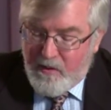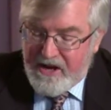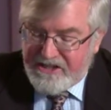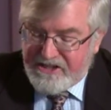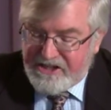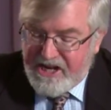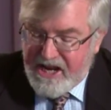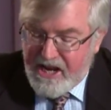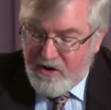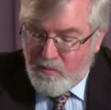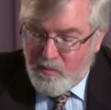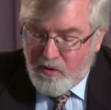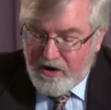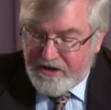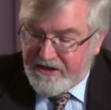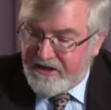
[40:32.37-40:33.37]
Which he
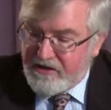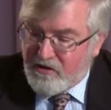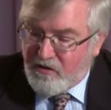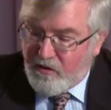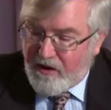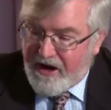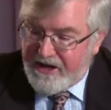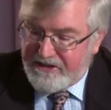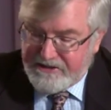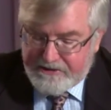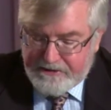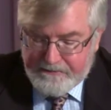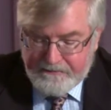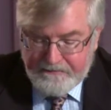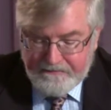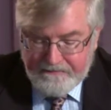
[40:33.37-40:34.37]
worked in
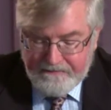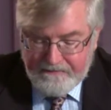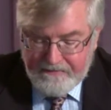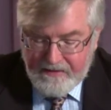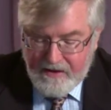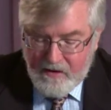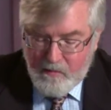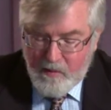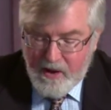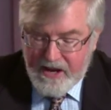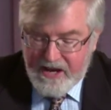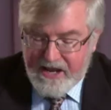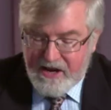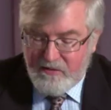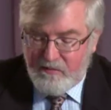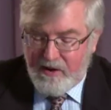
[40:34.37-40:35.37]
Christ when
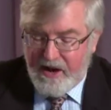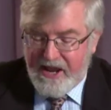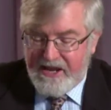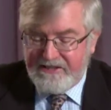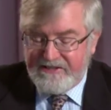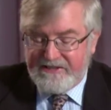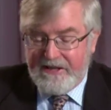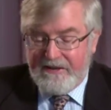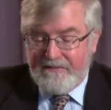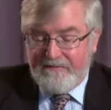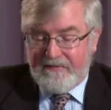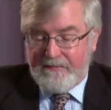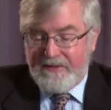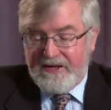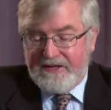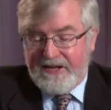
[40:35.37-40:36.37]
he raised him
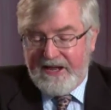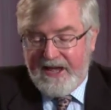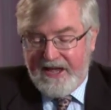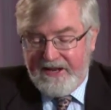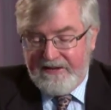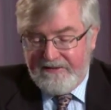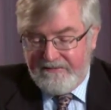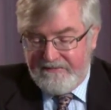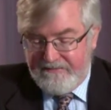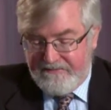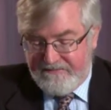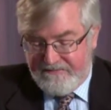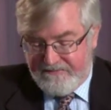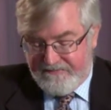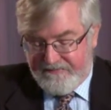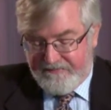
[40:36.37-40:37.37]
from the dead
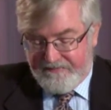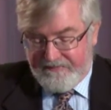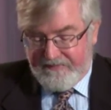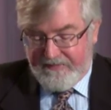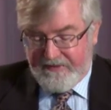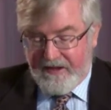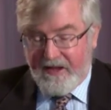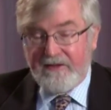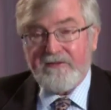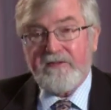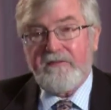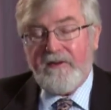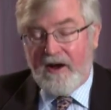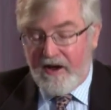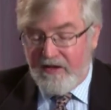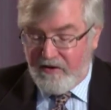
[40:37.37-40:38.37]
that's
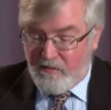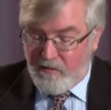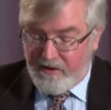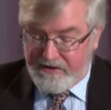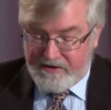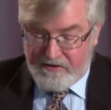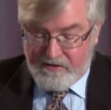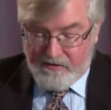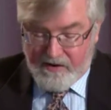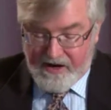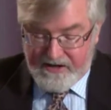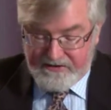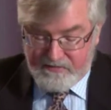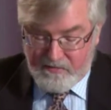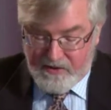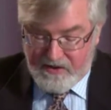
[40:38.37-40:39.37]
the Father, worked in
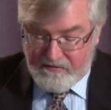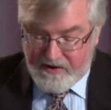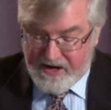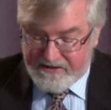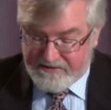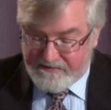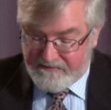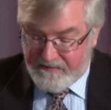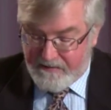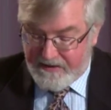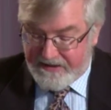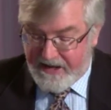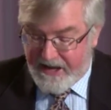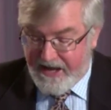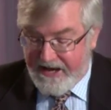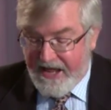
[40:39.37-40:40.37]
Christ when he raised him from
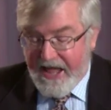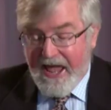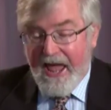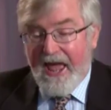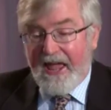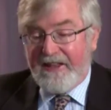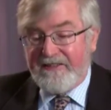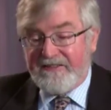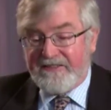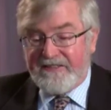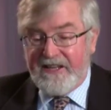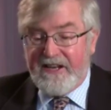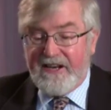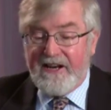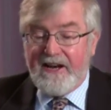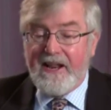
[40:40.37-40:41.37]
the dead and
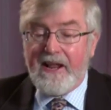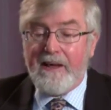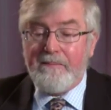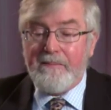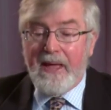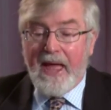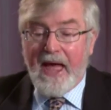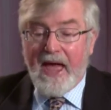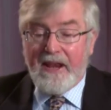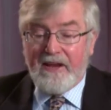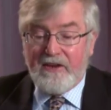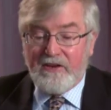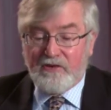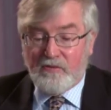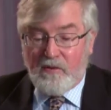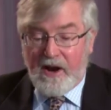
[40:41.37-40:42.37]
seated him at
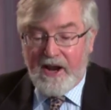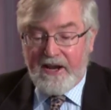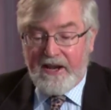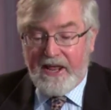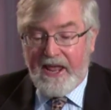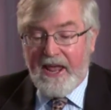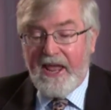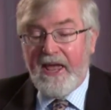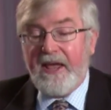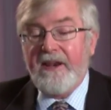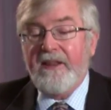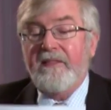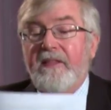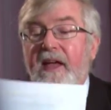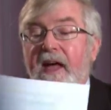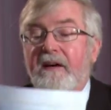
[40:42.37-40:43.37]
his right
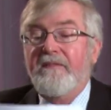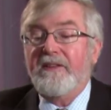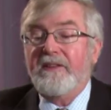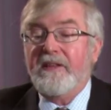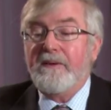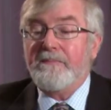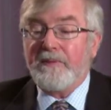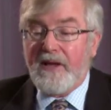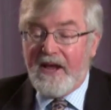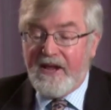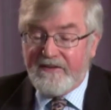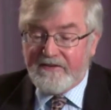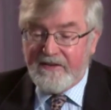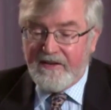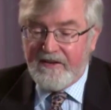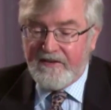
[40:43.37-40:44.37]
hand in the heavenly
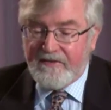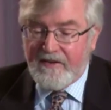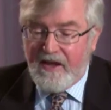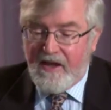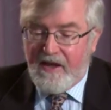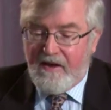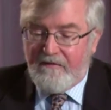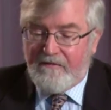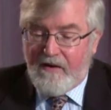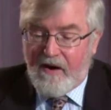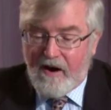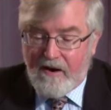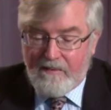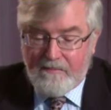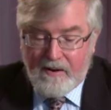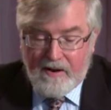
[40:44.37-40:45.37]
places,
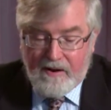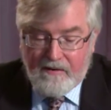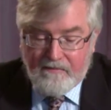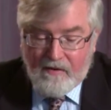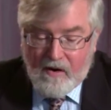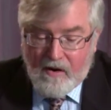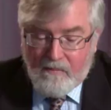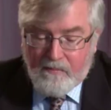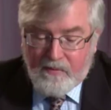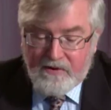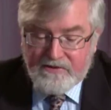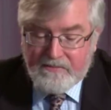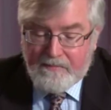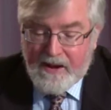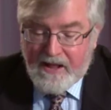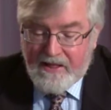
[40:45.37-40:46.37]
far above all
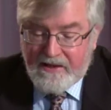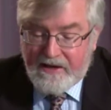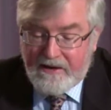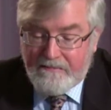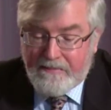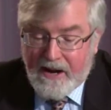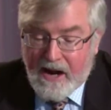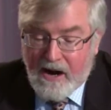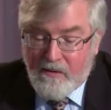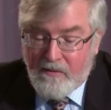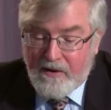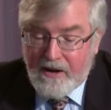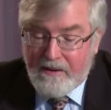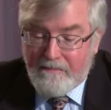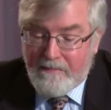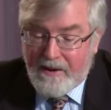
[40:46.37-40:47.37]
principality and
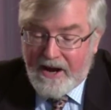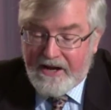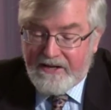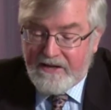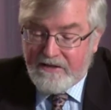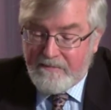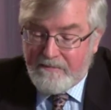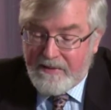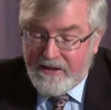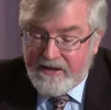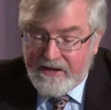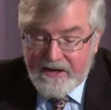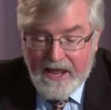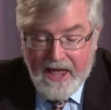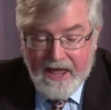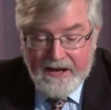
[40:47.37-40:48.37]
power and might and
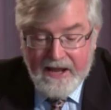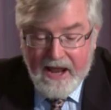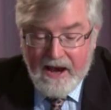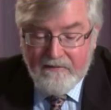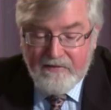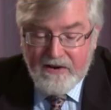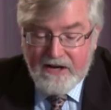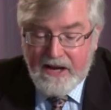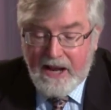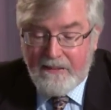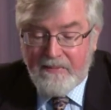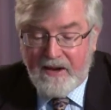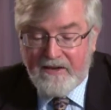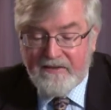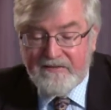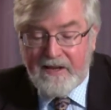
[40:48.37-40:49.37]
dominion and every
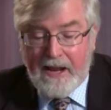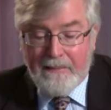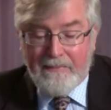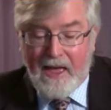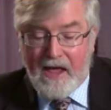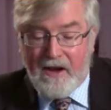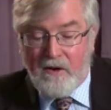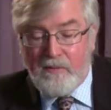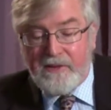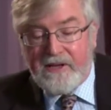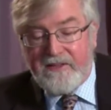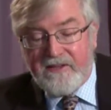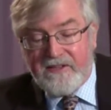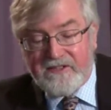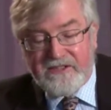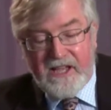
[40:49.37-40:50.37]
name that is named not
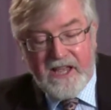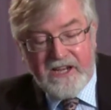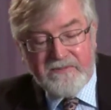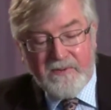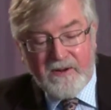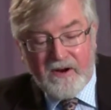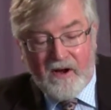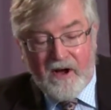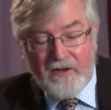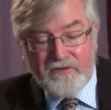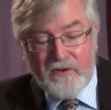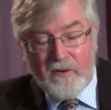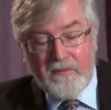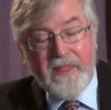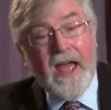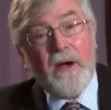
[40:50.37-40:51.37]
only in this age but
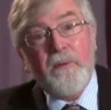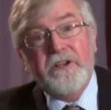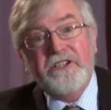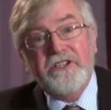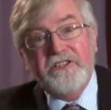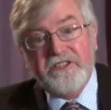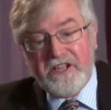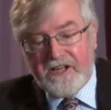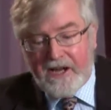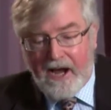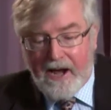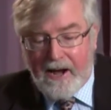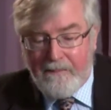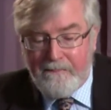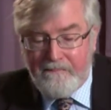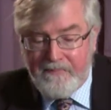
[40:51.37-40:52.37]
also in that which is to
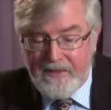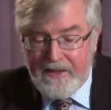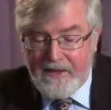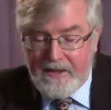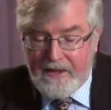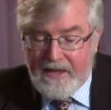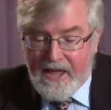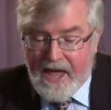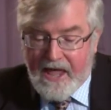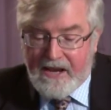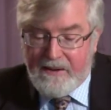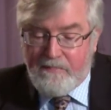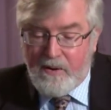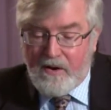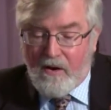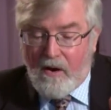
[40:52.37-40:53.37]
come. And
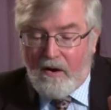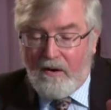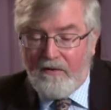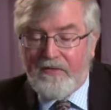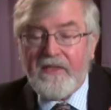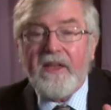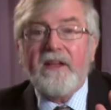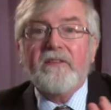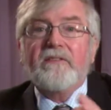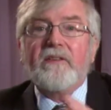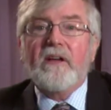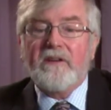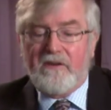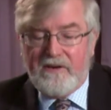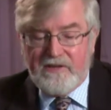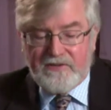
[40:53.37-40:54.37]
he put all things
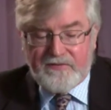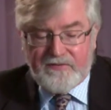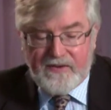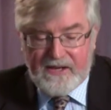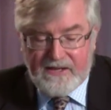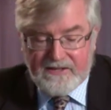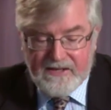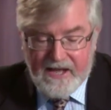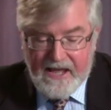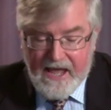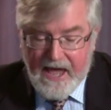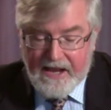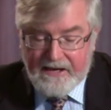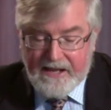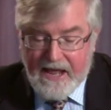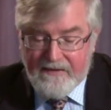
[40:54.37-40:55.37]
under his feet
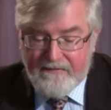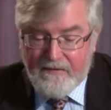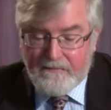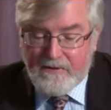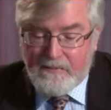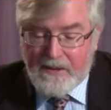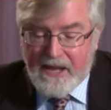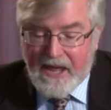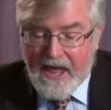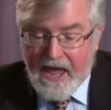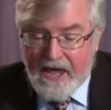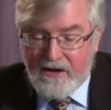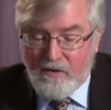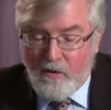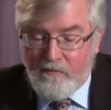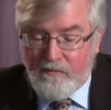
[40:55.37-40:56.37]
and gave him to be
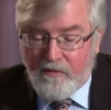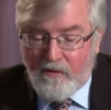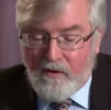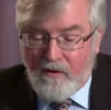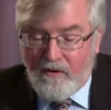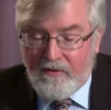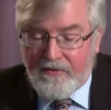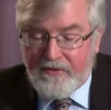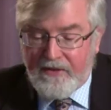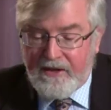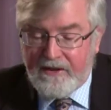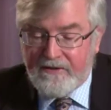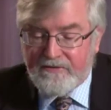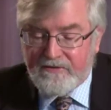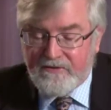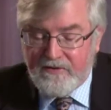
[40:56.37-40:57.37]
head over all
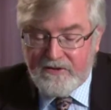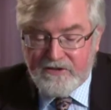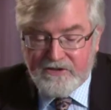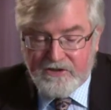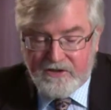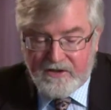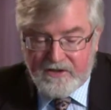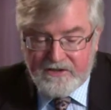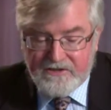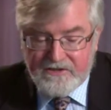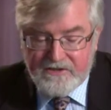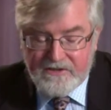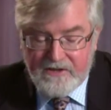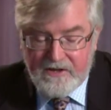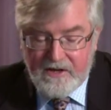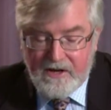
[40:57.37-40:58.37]
things to the
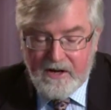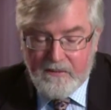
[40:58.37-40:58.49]
church,